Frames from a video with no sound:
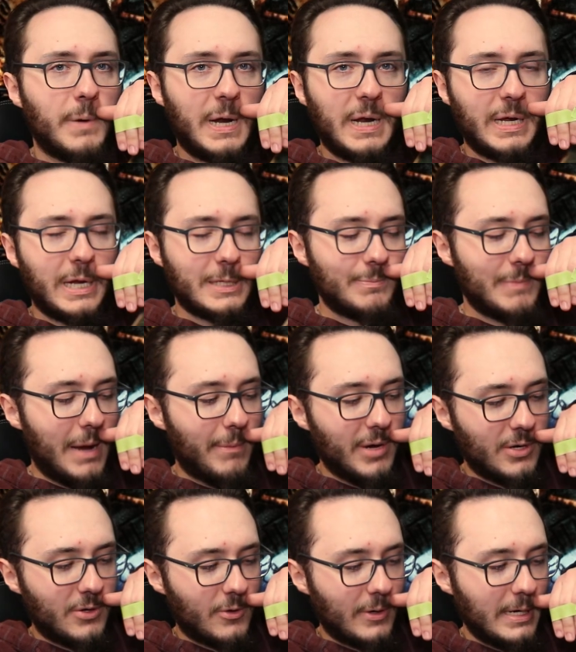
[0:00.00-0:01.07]
but I guess maybe
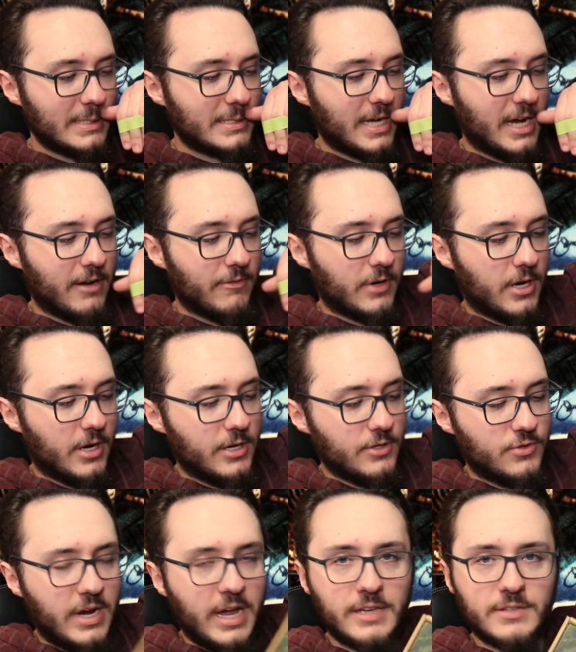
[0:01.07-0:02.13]
it creates kind of a
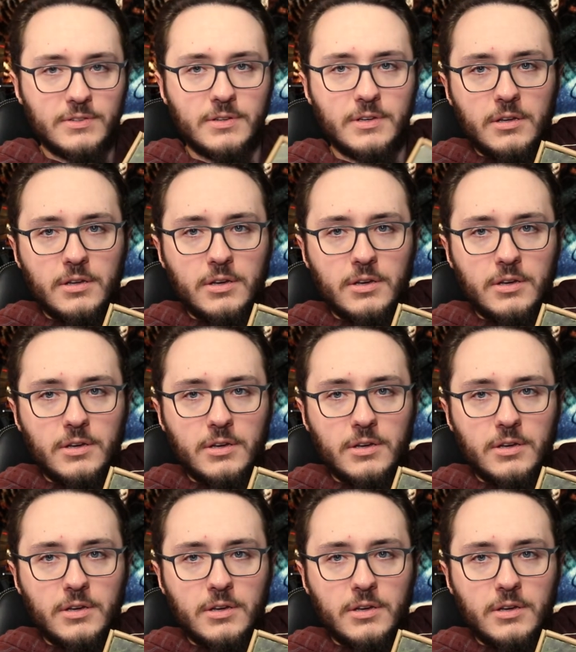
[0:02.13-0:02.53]
contrast.